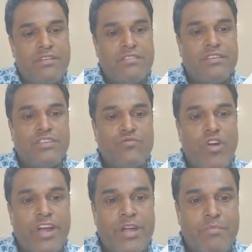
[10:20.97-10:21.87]
This is
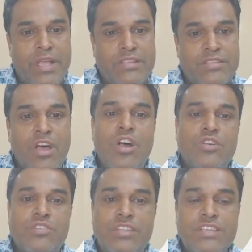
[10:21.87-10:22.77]
what it means.
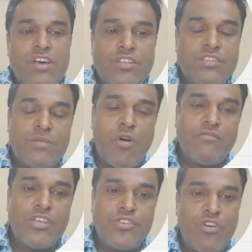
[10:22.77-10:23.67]
So these are the some
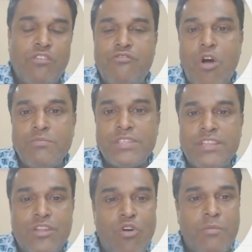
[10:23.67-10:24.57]
of the short forms
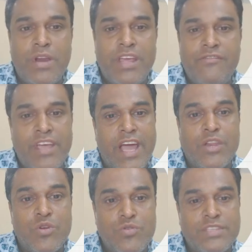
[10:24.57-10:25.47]
they normally we
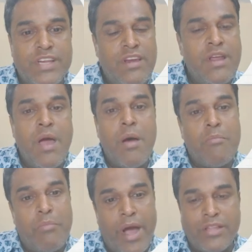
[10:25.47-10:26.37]
can use in
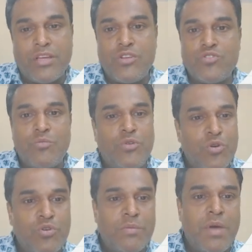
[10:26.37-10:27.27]
Python. So
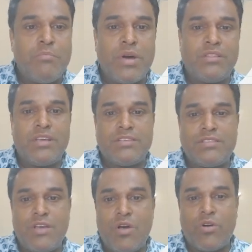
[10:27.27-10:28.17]
do remember
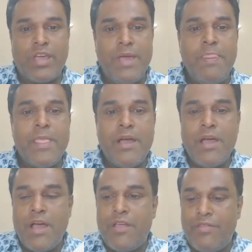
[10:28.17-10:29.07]
this. Okay.
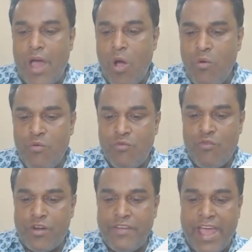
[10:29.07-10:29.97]
Now
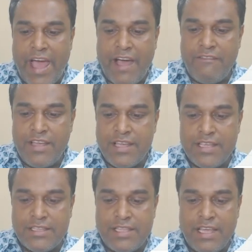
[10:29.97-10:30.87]
what we have
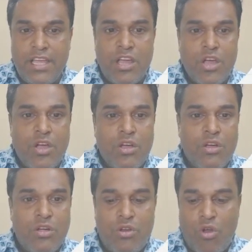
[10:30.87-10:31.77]
is the
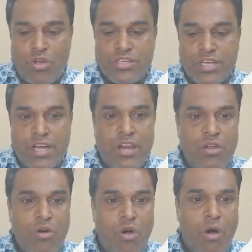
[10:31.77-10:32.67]
logical
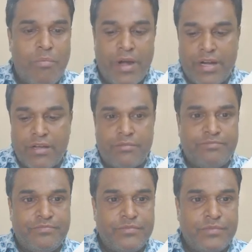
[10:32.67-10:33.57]
operator.
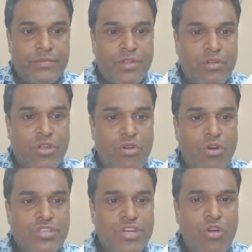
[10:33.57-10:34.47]
So the
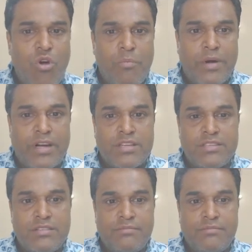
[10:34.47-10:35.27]
logical operators.